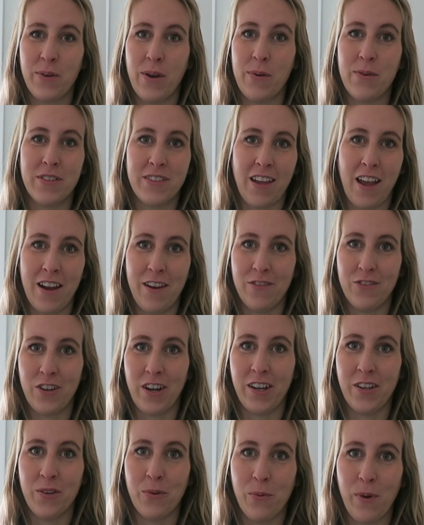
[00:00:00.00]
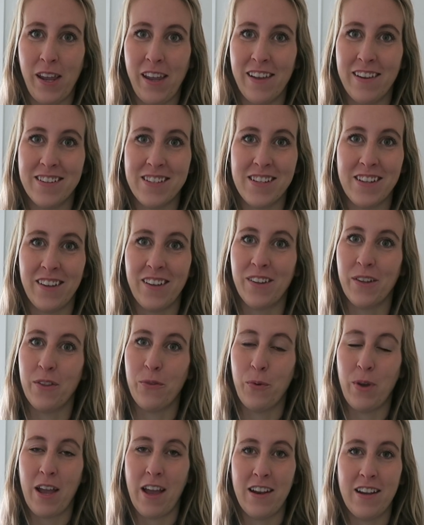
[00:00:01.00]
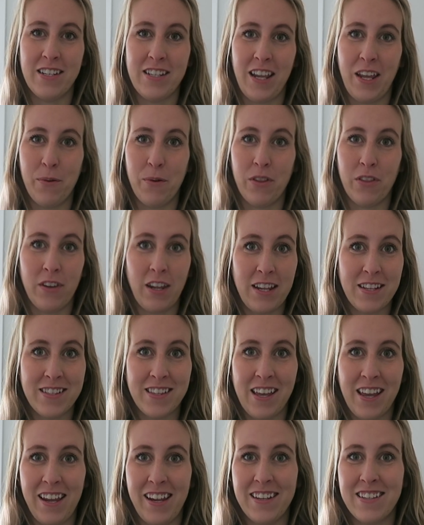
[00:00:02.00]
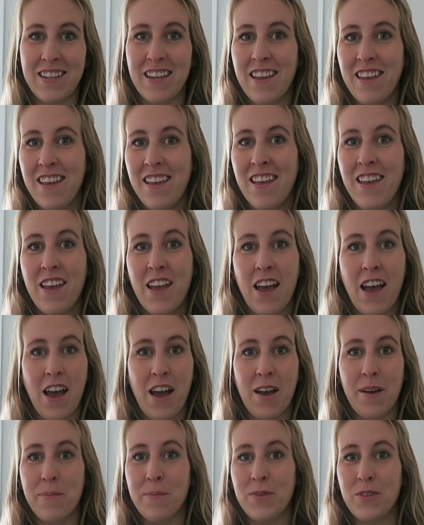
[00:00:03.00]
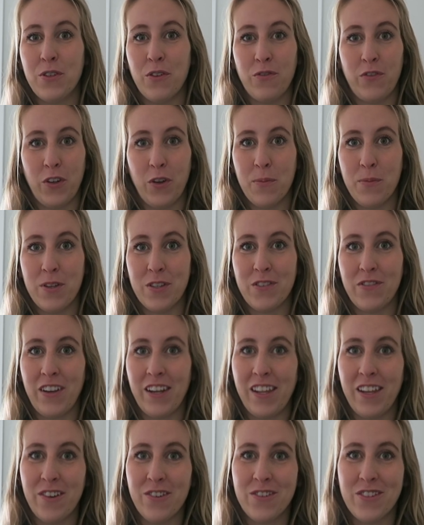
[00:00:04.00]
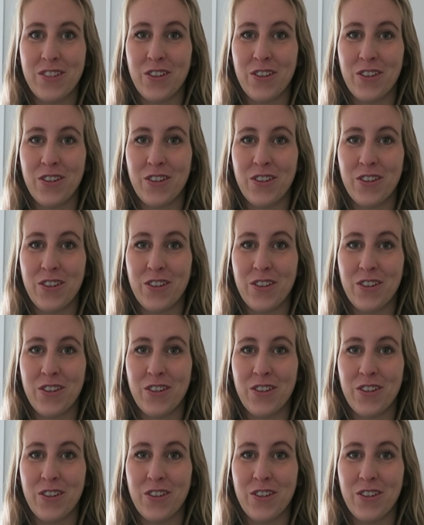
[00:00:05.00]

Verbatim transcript: So I was kind of trying to wait until we had a day with nice light to film this video.